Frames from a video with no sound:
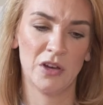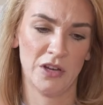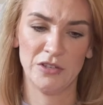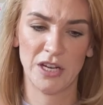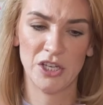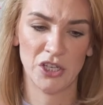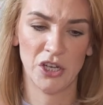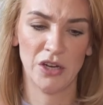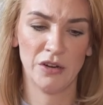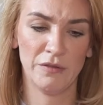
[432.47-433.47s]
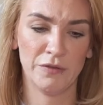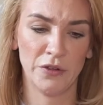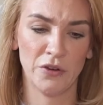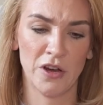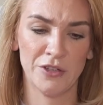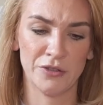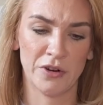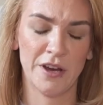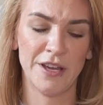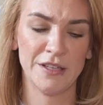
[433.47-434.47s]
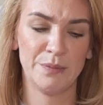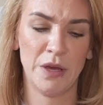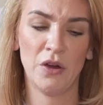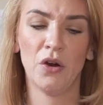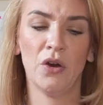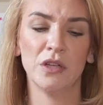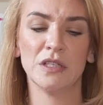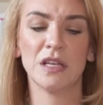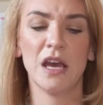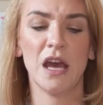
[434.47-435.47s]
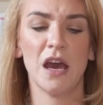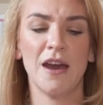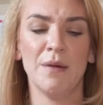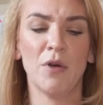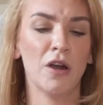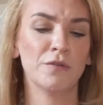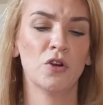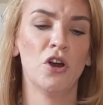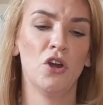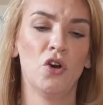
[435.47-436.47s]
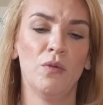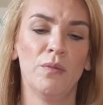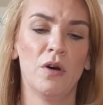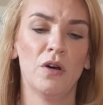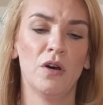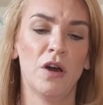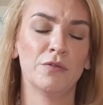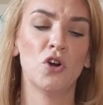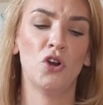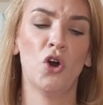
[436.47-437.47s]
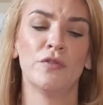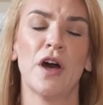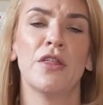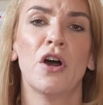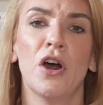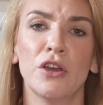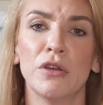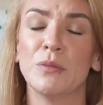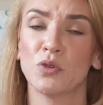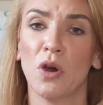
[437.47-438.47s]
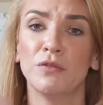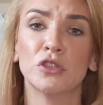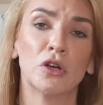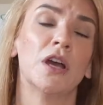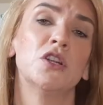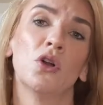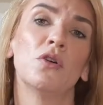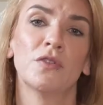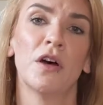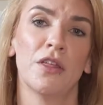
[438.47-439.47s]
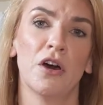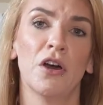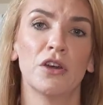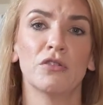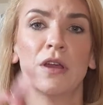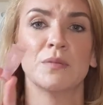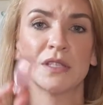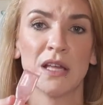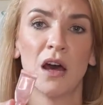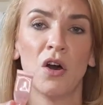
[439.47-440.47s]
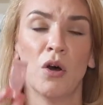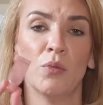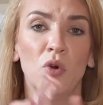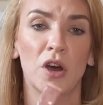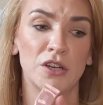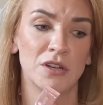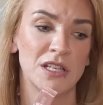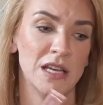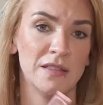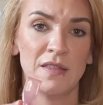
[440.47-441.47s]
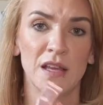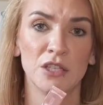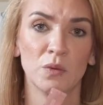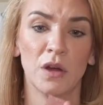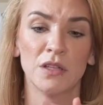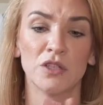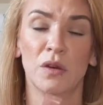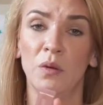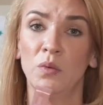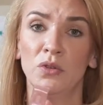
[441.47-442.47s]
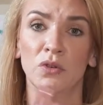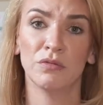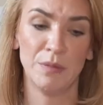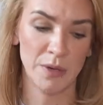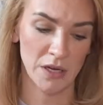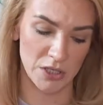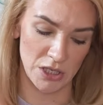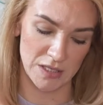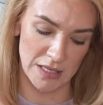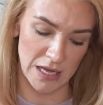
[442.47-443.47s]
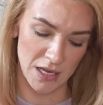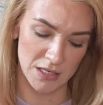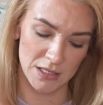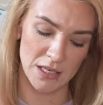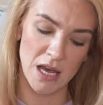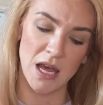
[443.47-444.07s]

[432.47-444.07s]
hydration for your under eyes, because I've got a lot of other eye creams, or I've tried a lot of other eye creams that are more hydrating than this one, so I would not repurchase this.